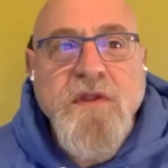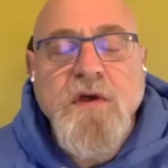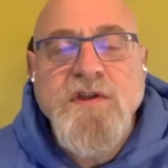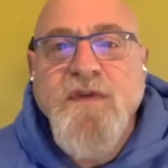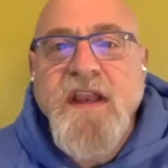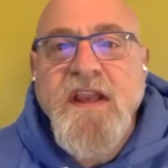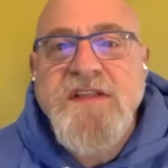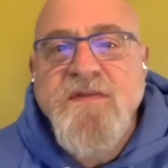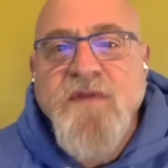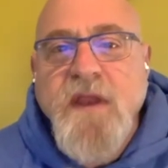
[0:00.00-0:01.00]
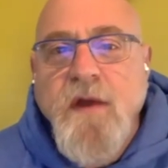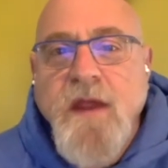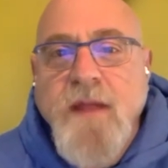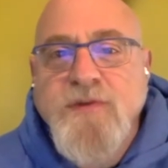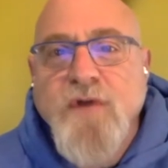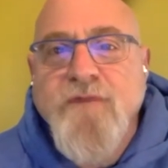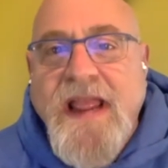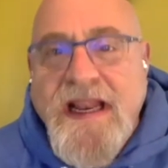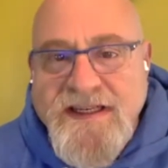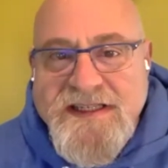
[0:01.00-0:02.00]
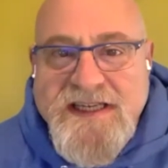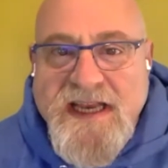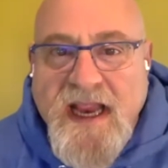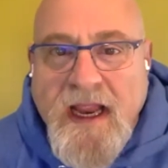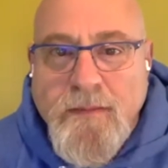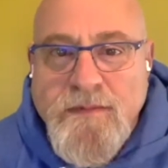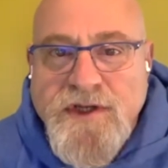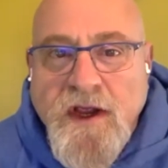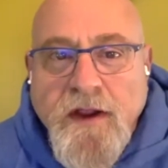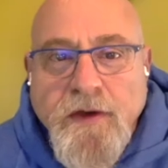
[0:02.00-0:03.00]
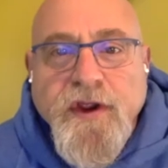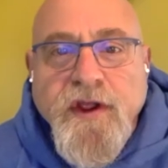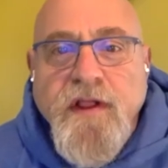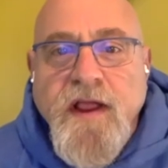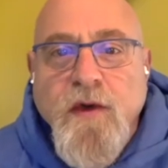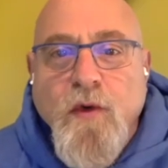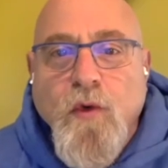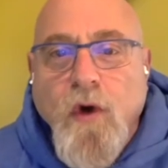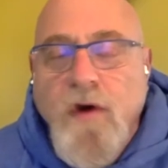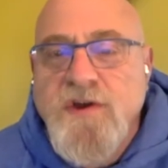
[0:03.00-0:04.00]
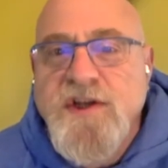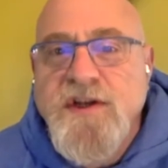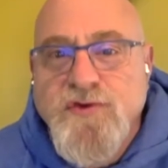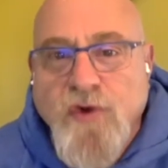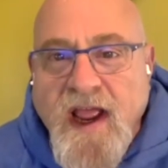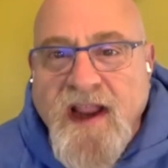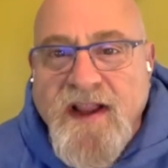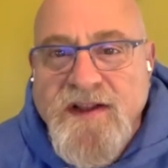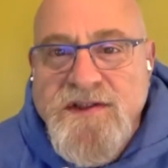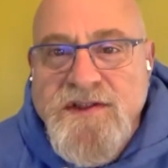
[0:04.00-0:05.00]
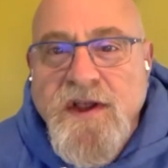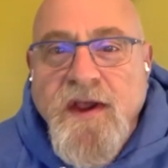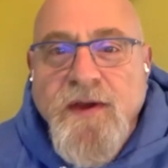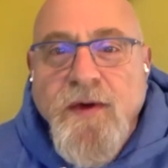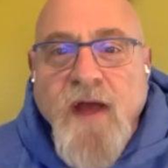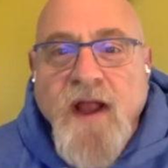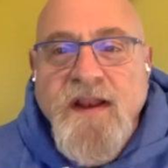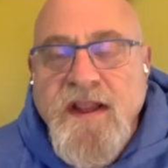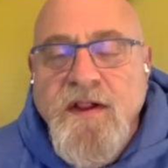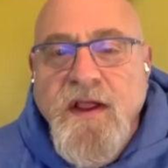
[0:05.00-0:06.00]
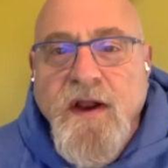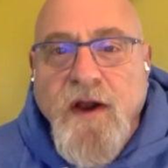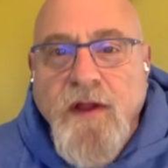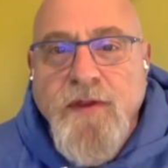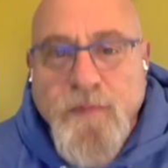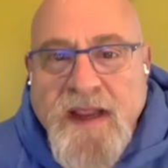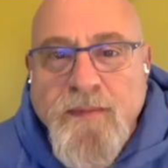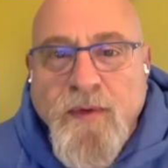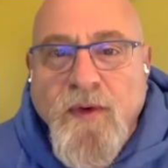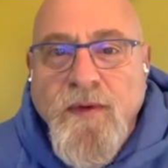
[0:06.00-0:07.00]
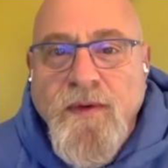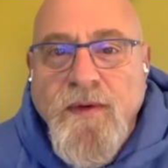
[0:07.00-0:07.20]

those video, video games are fantasy games you're killing orcs and dragons you're not killing other people